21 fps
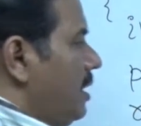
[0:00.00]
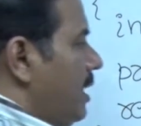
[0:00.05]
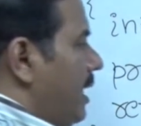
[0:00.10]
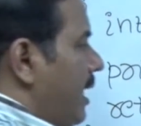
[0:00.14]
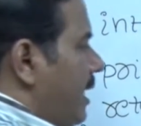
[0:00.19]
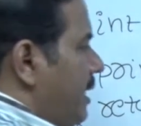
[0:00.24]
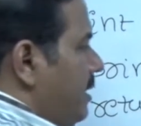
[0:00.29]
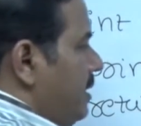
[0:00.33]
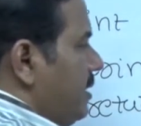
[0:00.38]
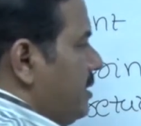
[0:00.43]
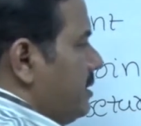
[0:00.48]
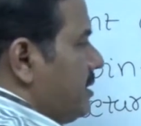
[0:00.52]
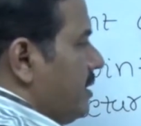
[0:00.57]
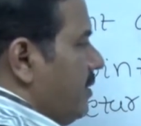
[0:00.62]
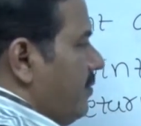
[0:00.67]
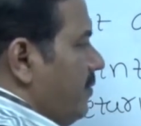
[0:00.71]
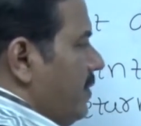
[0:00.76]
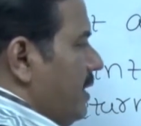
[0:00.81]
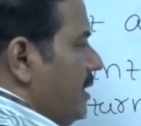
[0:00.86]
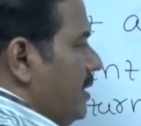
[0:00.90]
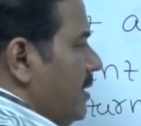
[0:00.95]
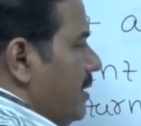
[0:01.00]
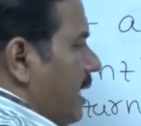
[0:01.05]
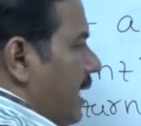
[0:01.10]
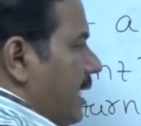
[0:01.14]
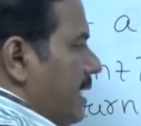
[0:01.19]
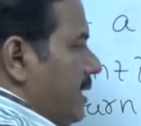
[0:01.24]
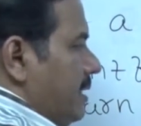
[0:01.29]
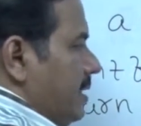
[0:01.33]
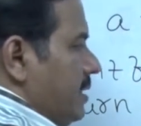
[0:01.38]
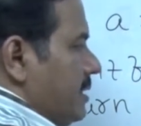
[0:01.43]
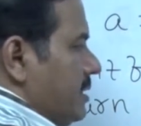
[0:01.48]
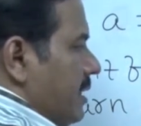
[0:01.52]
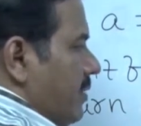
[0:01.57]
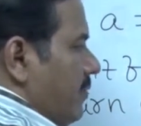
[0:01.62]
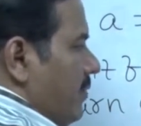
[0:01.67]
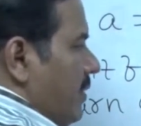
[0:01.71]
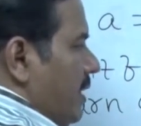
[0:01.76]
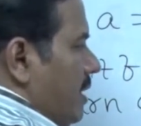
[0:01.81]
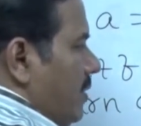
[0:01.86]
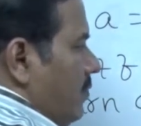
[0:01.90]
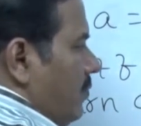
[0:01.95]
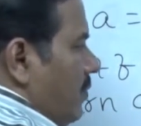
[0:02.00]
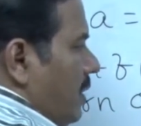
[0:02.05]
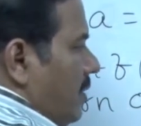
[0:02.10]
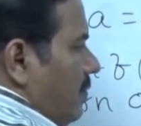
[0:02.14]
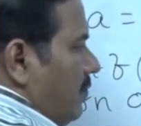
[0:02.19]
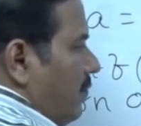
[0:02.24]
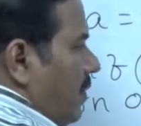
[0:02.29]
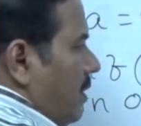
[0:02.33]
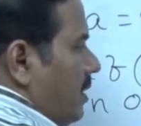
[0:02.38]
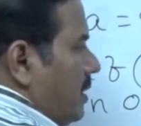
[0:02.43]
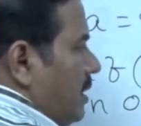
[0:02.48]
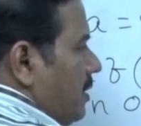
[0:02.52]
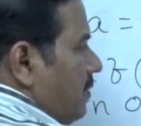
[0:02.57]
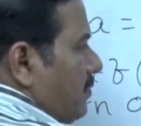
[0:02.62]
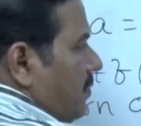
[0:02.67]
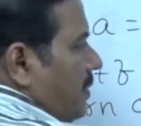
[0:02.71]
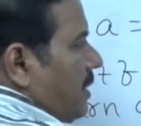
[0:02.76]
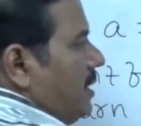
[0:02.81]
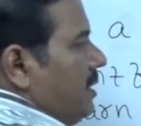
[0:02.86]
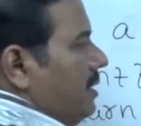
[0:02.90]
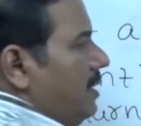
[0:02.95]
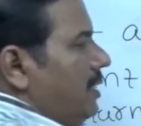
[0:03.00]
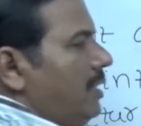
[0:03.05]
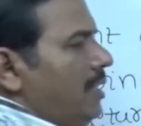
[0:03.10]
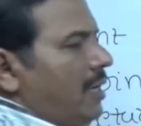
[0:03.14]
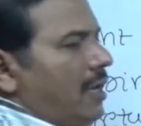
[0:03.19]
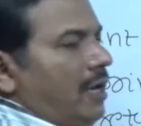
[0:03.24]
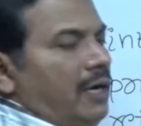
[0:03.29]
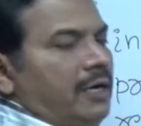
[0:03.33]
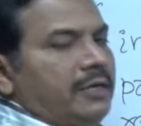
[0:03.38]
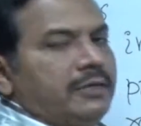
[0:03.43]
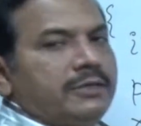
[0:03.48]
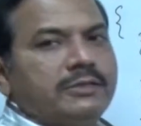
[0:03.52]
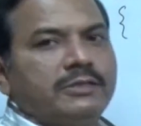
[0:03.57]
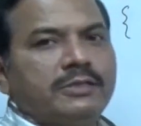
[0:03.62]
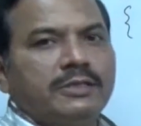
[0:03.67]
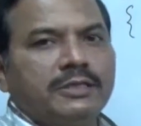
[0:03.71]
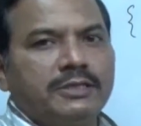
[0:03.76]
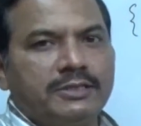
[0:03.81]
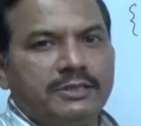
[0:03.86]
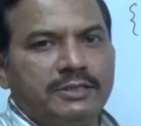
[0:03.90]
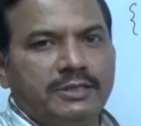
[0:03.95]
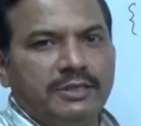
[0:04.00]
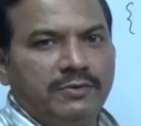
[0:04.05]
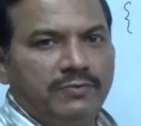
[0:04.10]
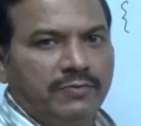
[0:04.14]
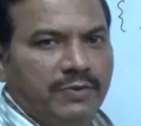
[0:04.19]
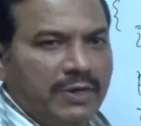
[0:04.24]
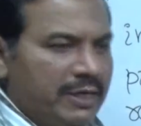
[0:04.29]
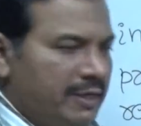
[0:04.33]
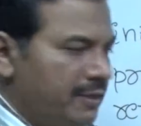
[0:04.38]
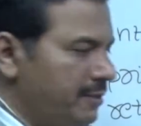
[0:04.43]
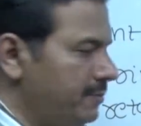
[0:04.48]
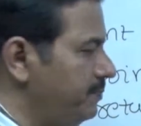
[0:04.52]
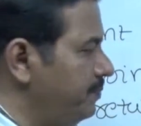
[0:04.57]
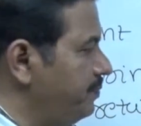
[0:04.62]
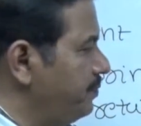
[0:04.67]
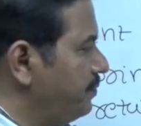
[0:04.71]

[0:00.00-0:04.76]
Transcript: 97, 97, 141 and 61.